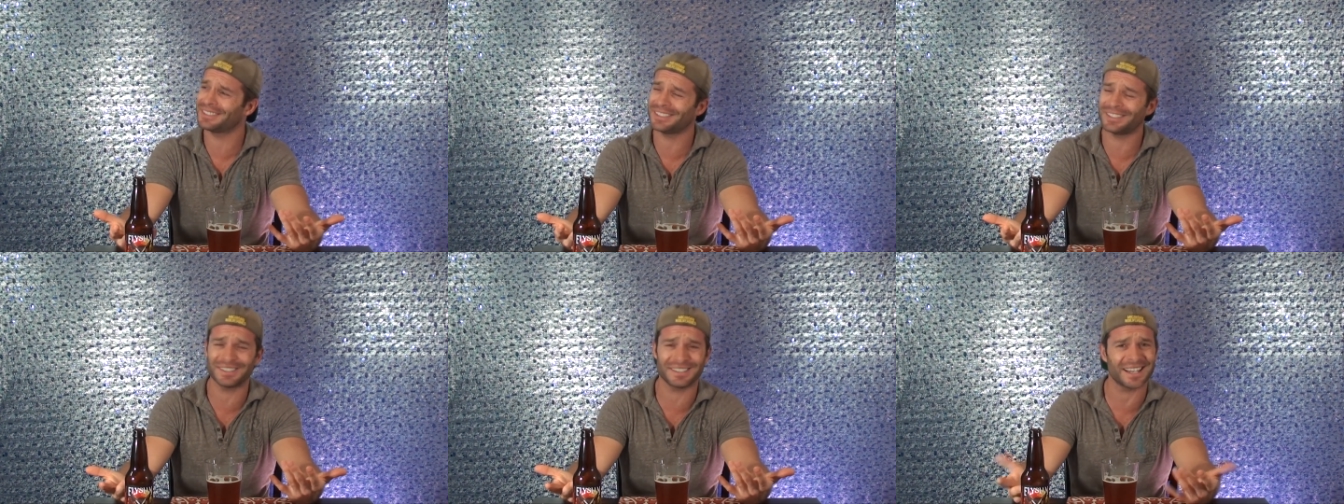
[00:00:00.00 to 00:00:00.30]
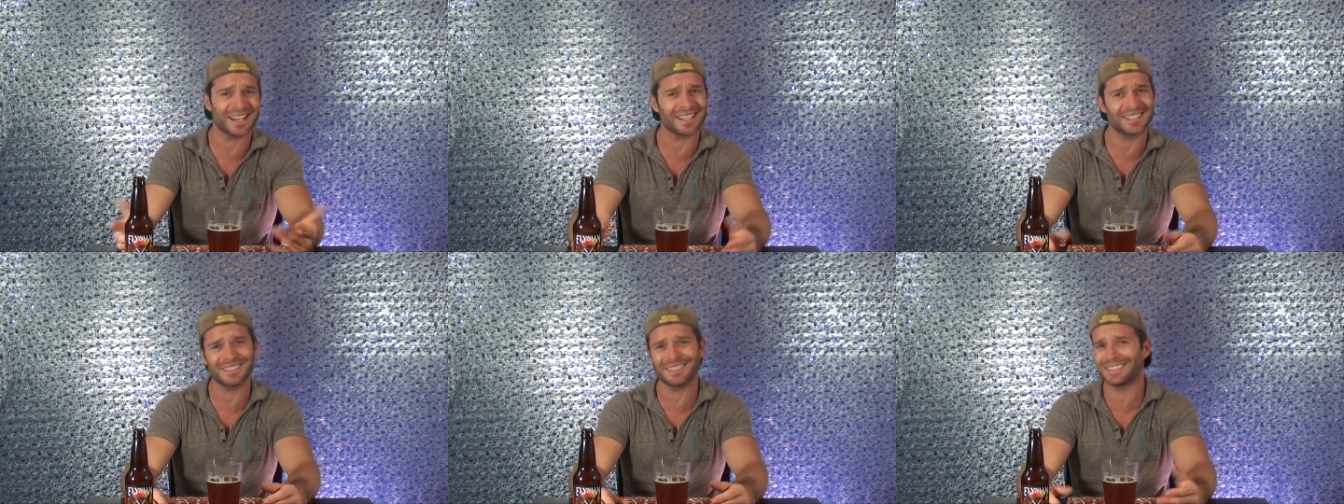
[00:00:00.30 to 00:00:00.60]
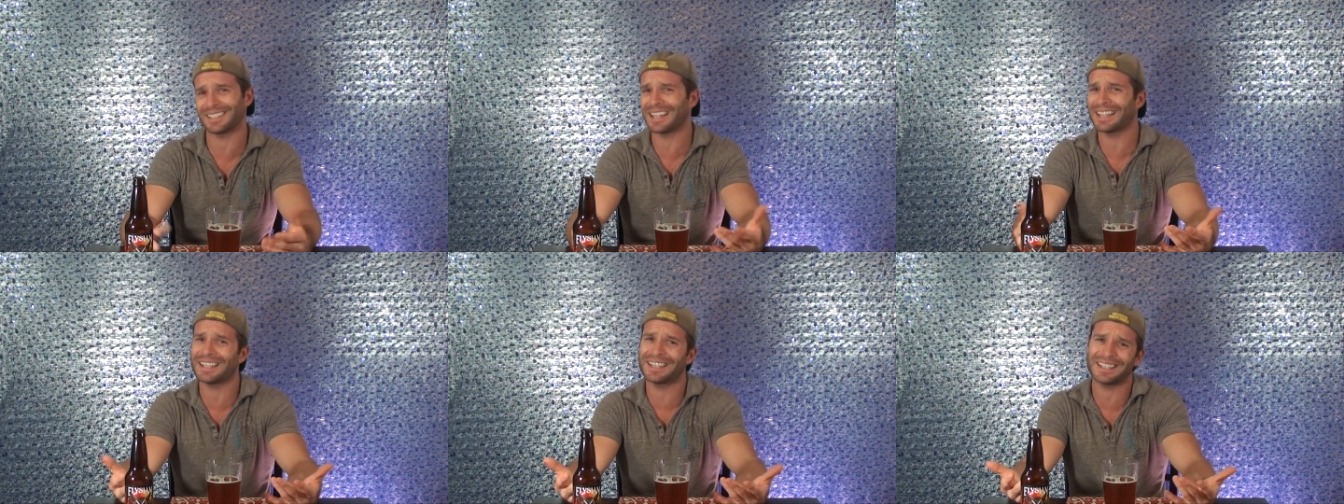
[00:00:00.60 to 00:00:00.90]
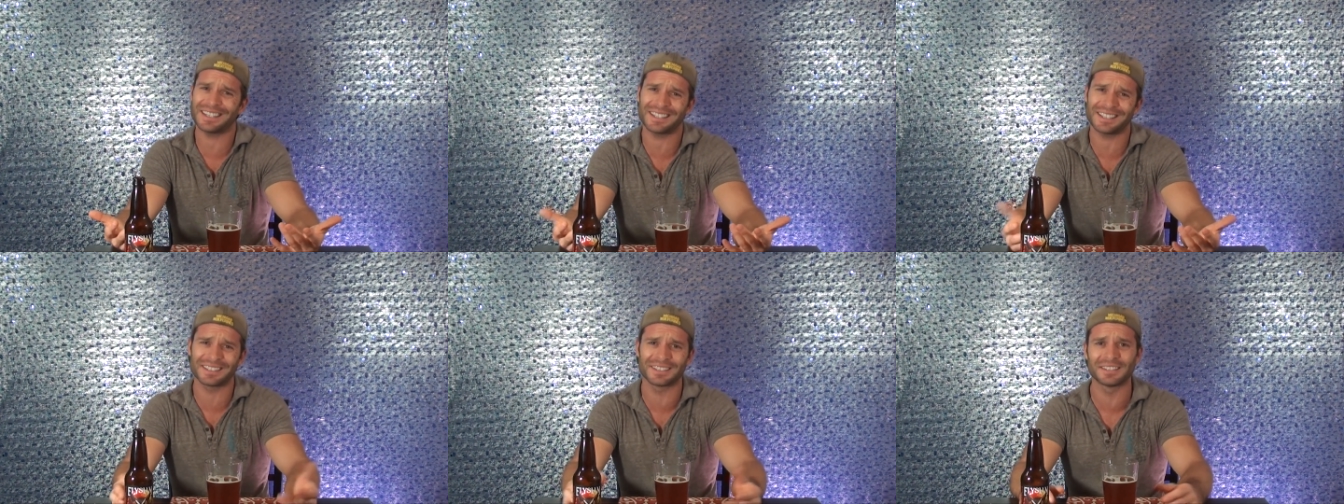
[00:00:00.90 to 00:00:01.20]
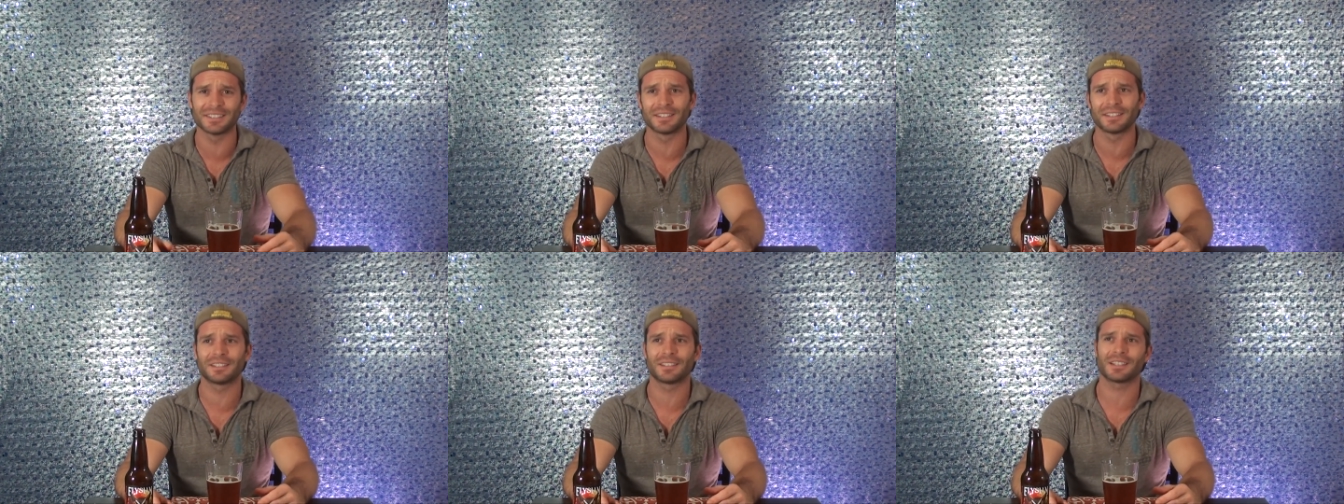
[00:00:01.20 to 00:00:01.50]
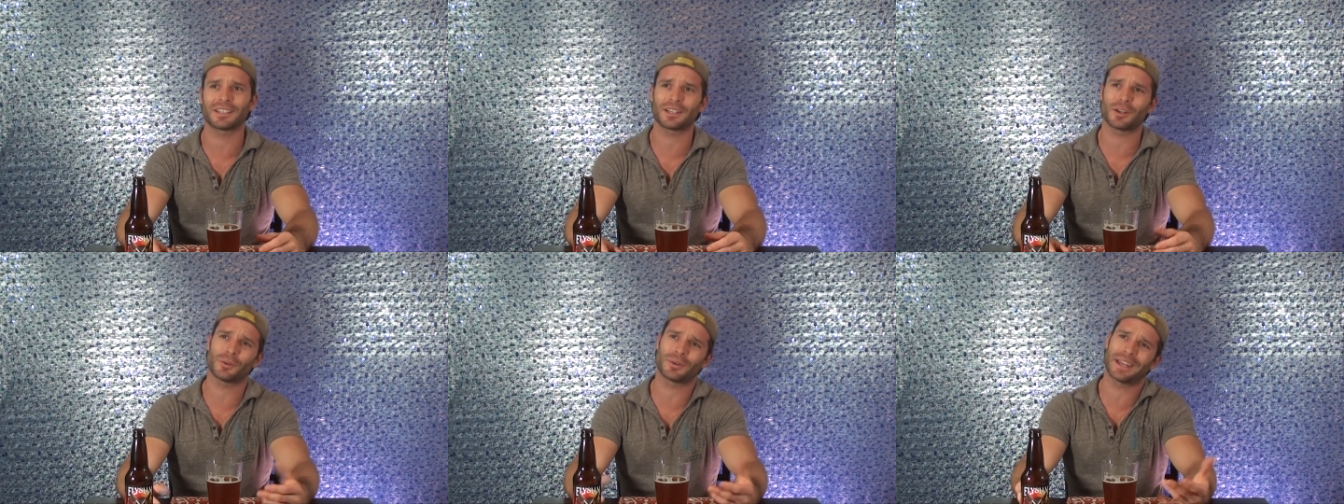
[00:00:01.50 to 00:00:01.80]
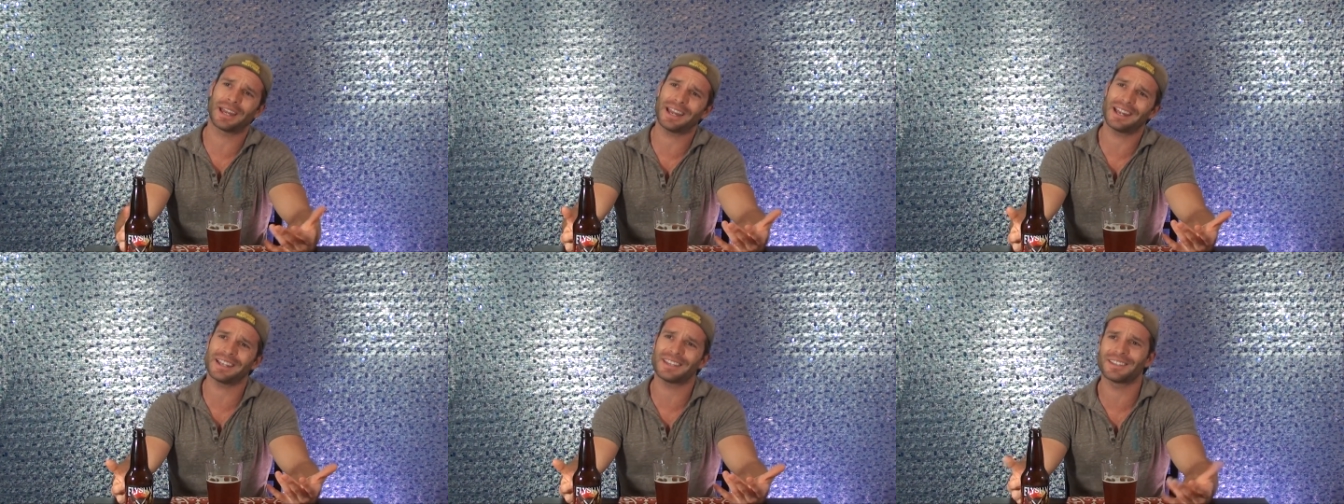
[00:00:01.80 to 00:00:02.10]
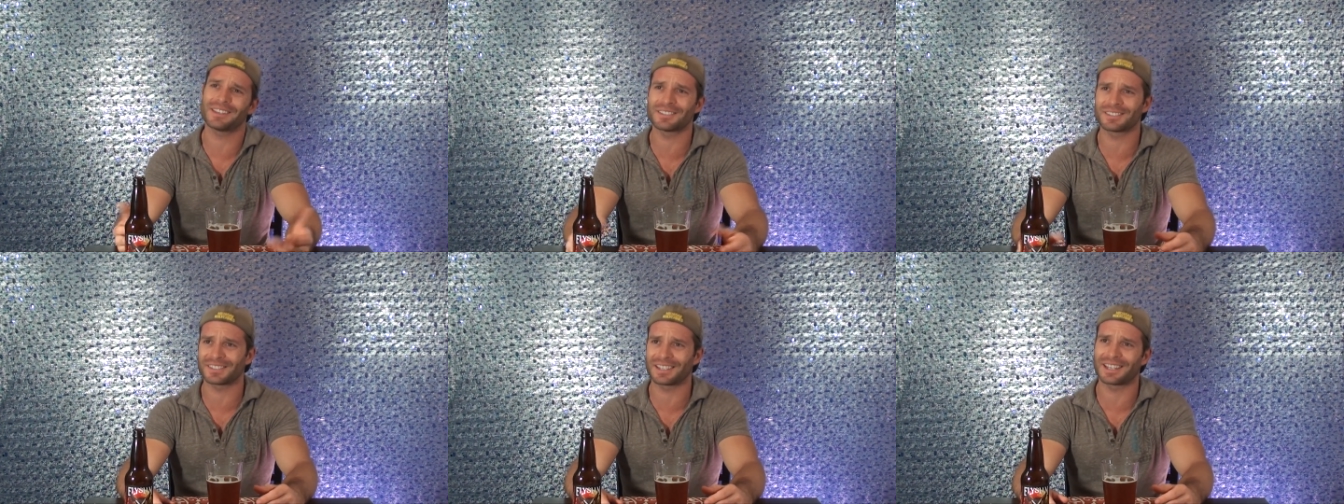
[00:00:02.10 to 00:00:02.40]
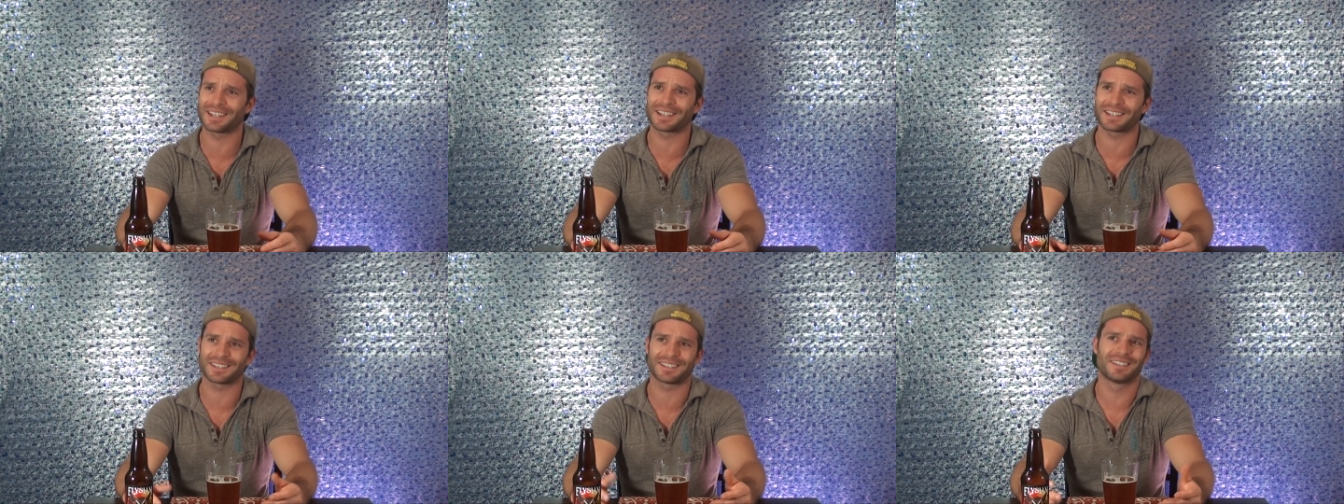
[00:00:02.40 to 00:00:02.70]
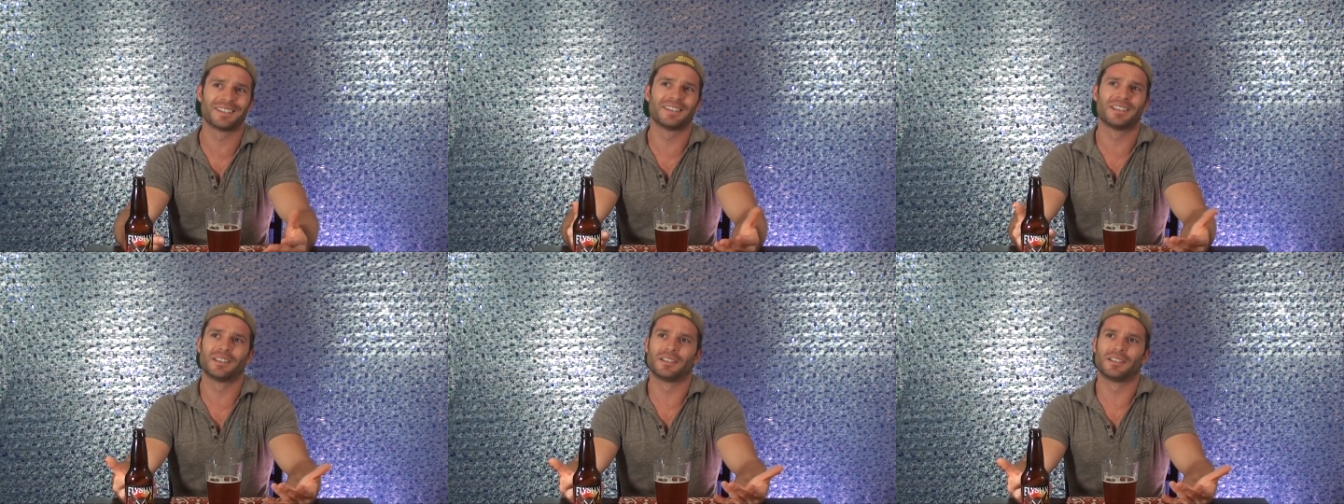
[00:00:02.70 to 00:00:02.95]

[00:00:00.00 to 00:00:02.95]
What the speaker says: you got like, okay, there's like